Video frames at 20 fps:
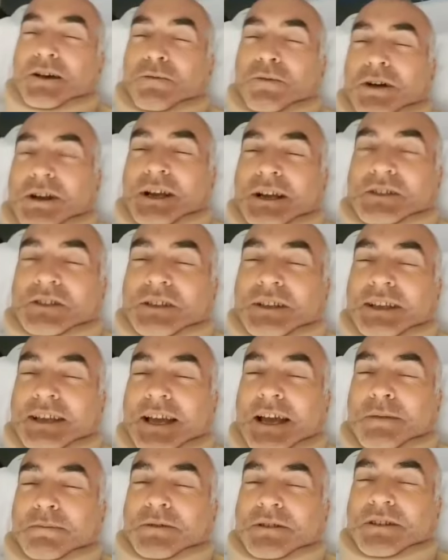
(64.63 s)
what actually
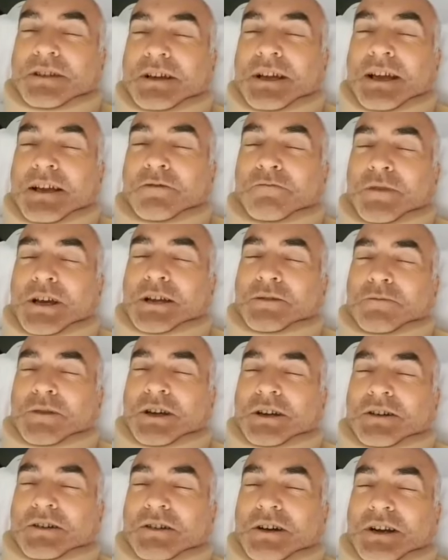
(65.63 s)
happened, I had a mountain
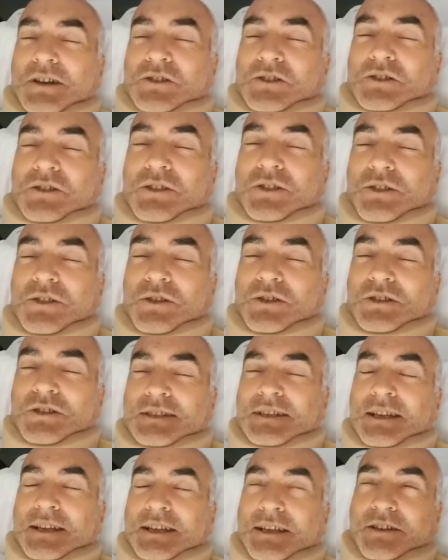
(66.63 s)
bike crash on
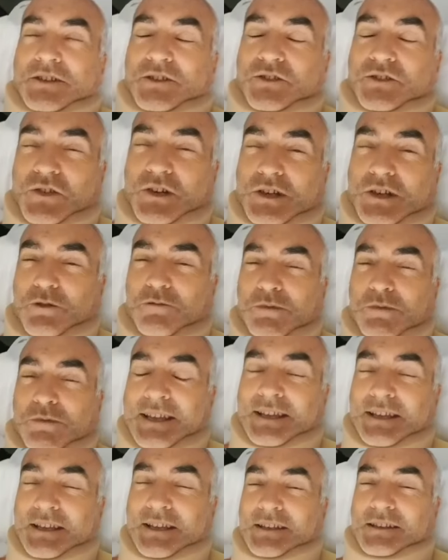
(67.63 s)
Thursday, hit a tree with
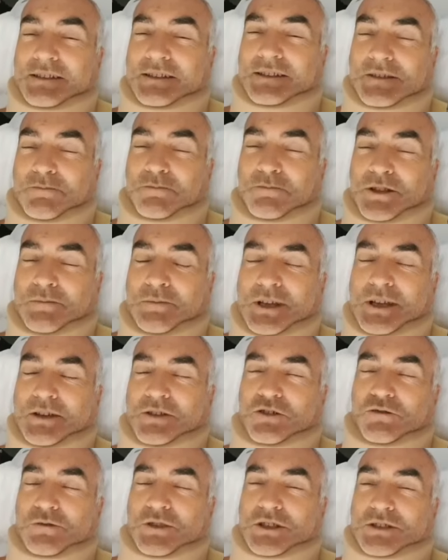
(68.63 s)
my head, split my
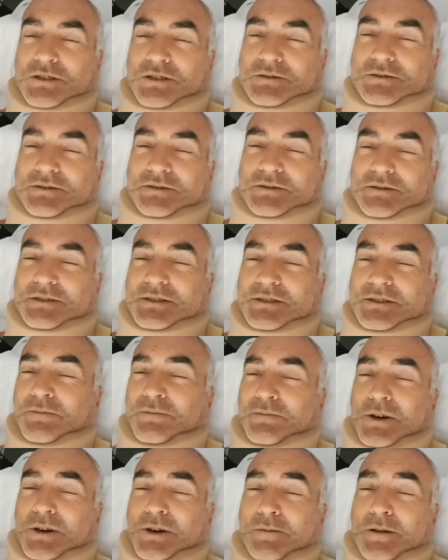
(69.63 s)
helmet,
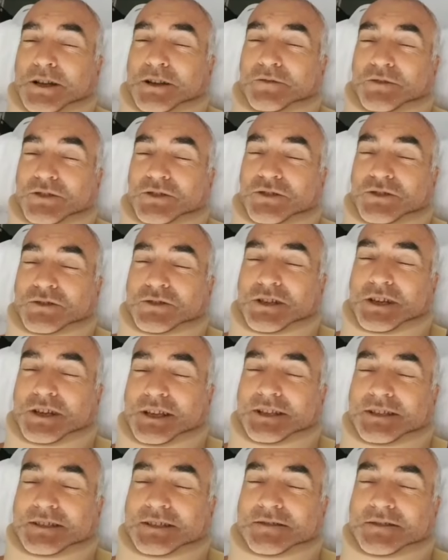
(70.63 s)
didn't worry about it for 2
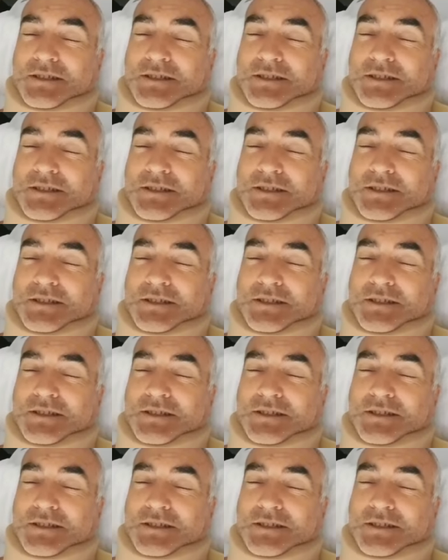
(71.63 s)
days.